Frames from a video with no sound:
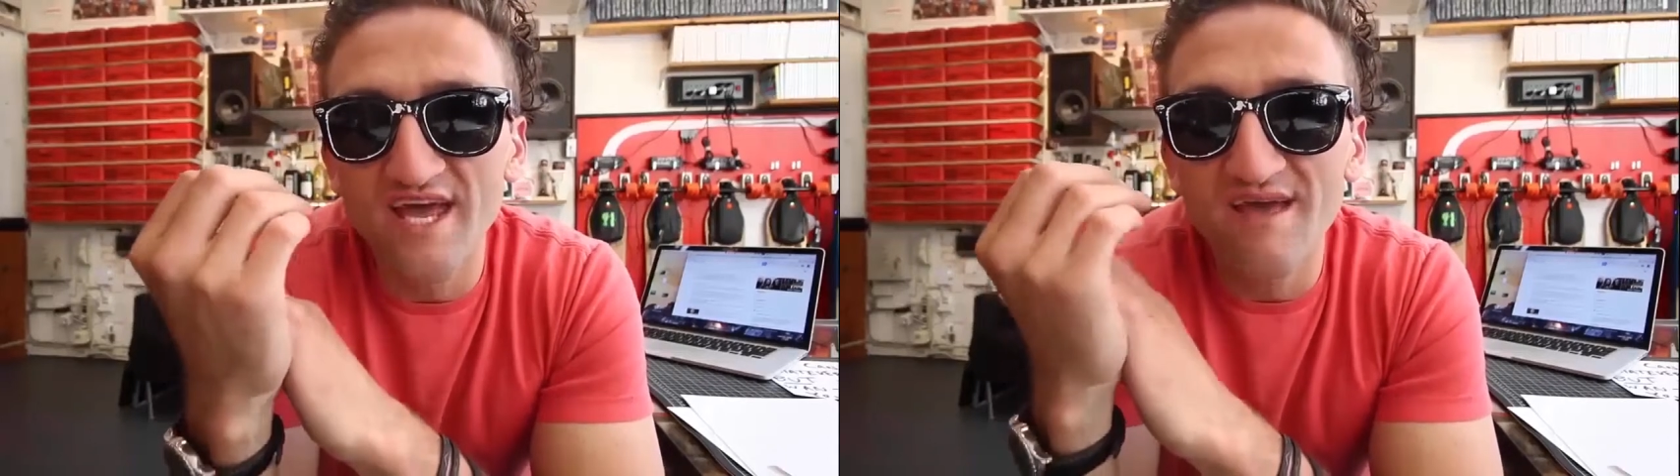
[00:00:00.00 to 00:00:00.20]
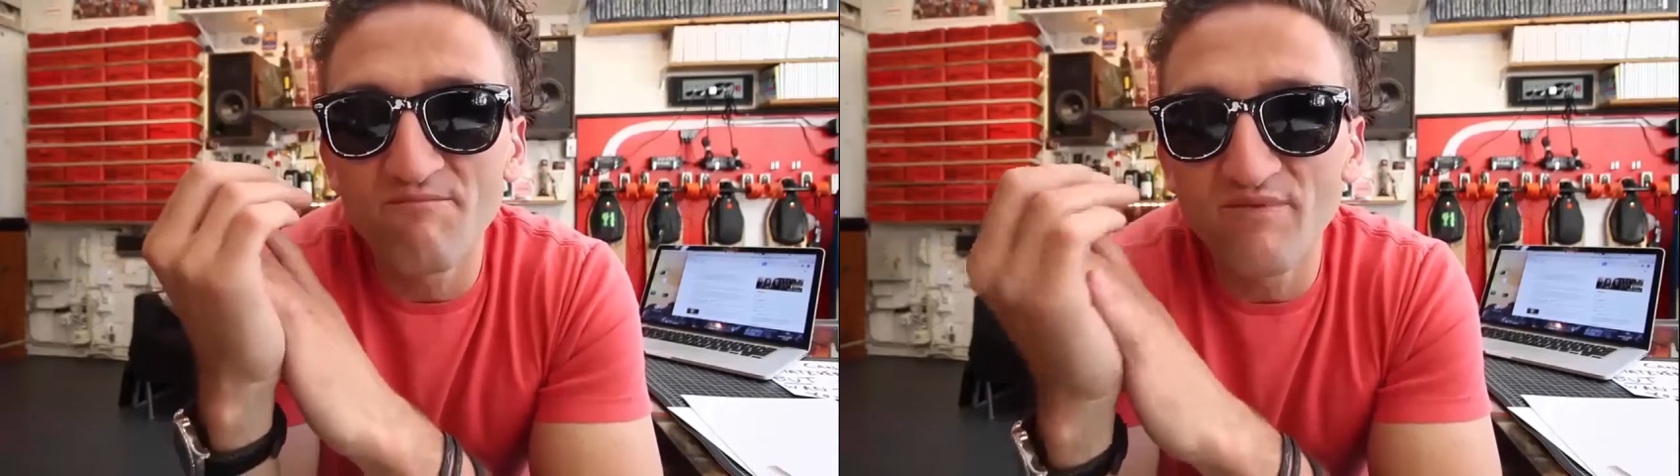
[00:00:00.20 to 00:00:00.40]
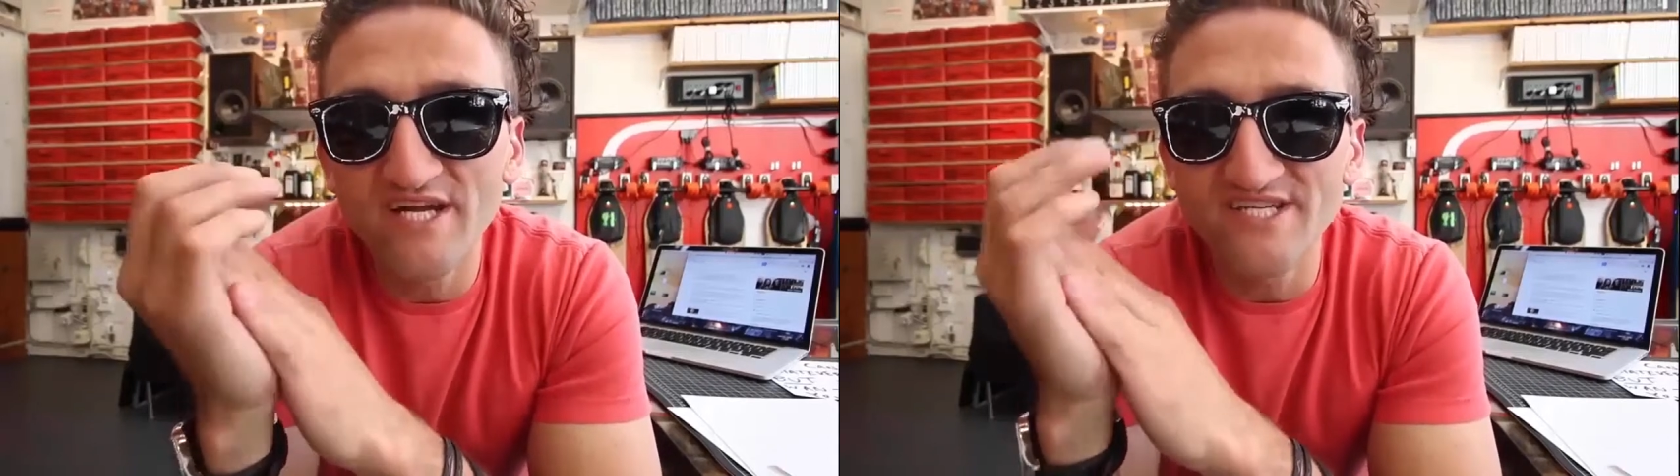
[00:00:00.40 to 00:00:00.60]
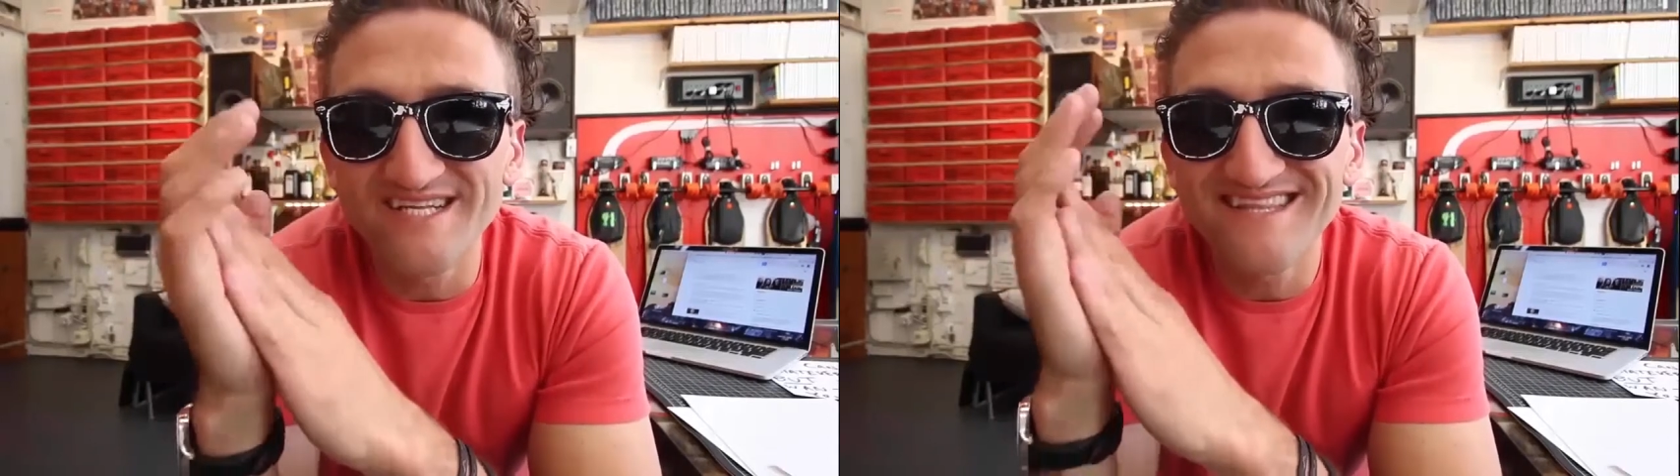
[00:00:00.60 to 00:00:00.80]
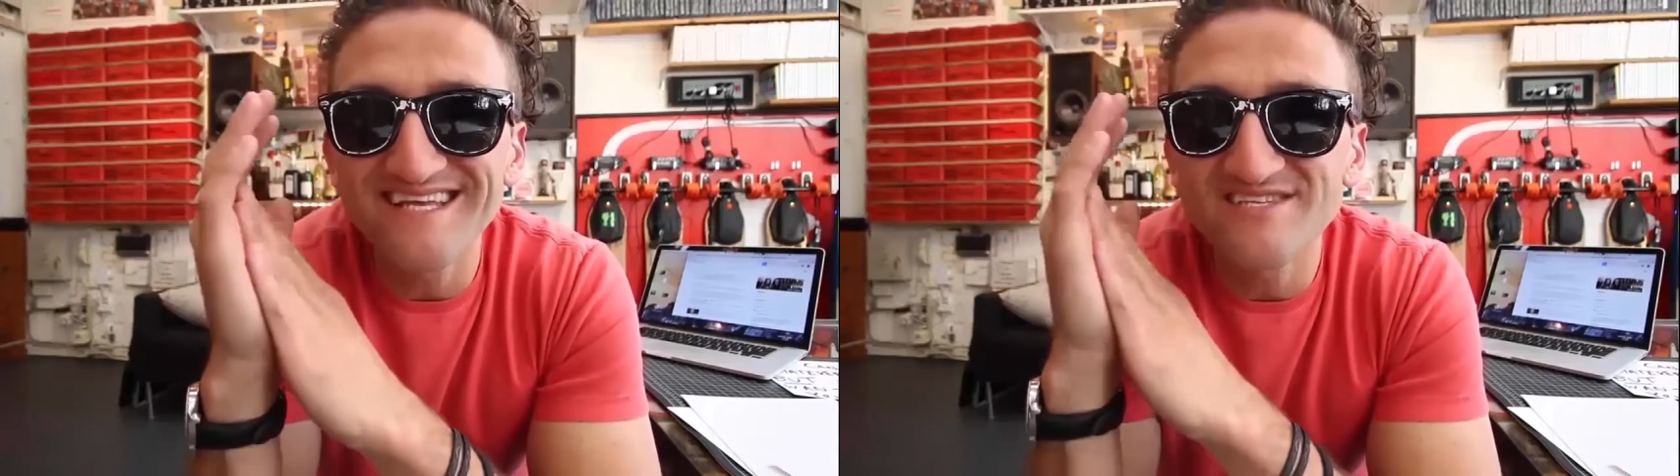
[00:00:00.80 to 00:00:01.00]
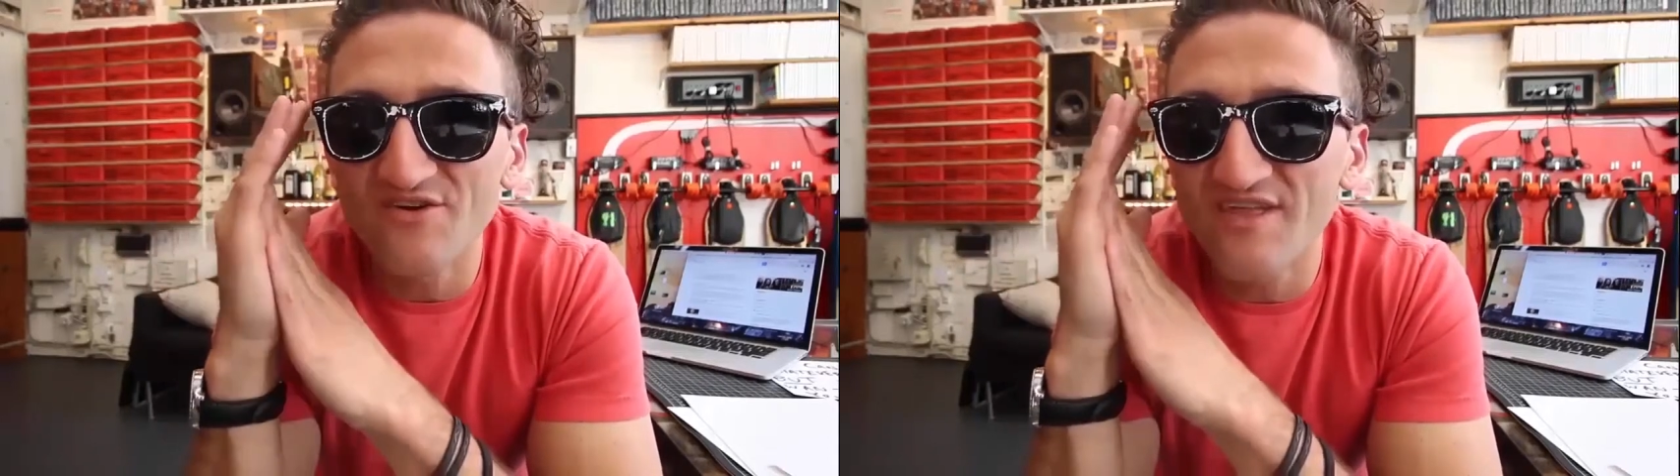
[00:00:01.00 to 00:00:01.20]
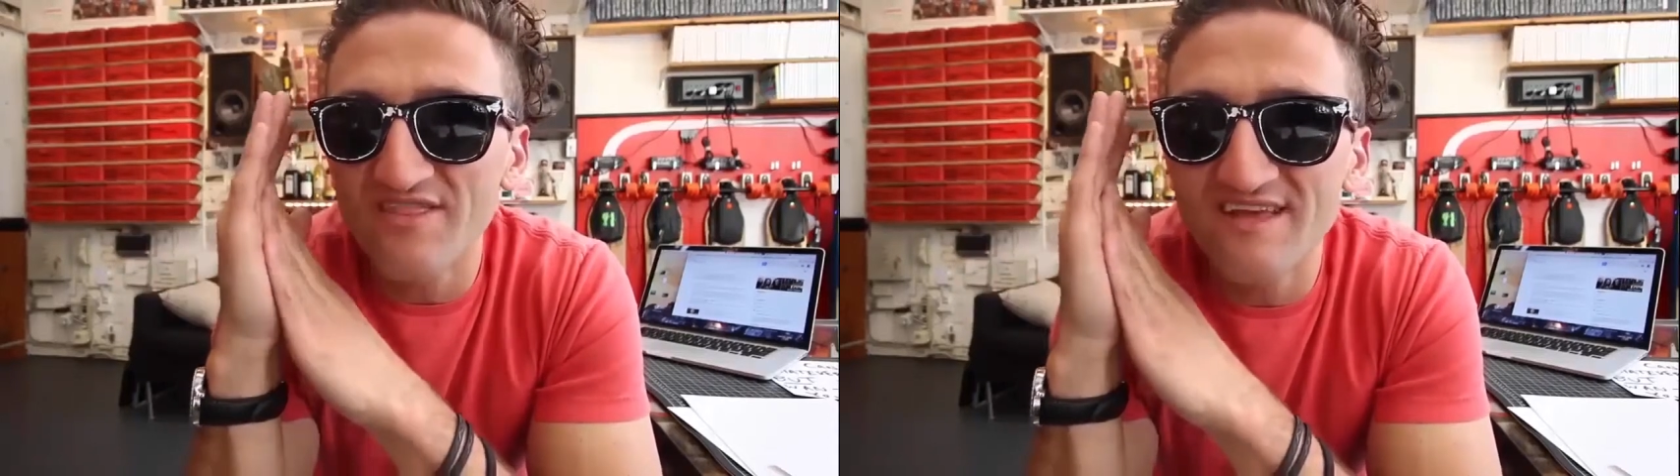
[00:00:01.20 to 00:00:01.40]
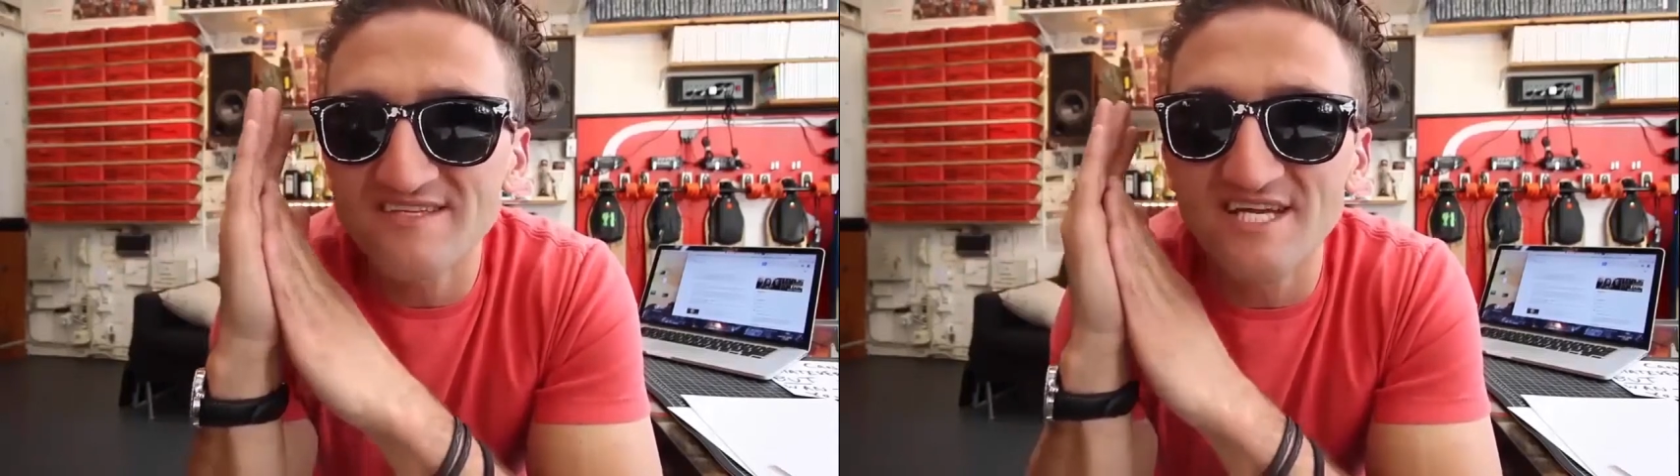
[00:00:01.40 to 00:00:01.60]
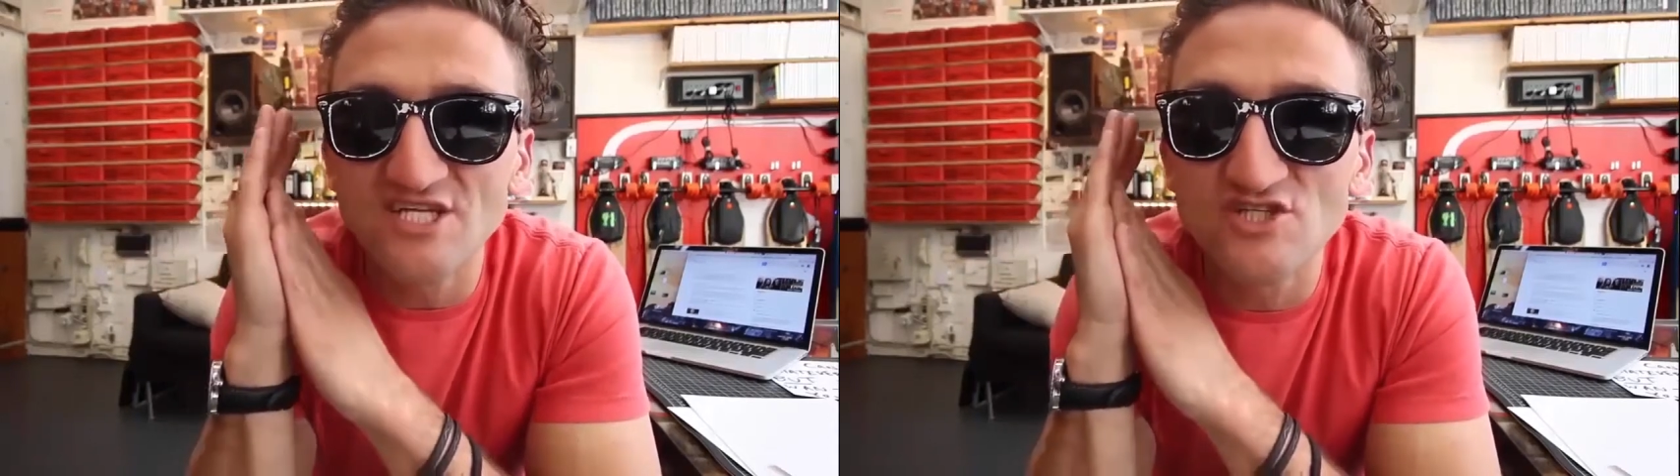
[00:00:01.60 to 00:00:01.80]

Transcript: ambition, these are the things that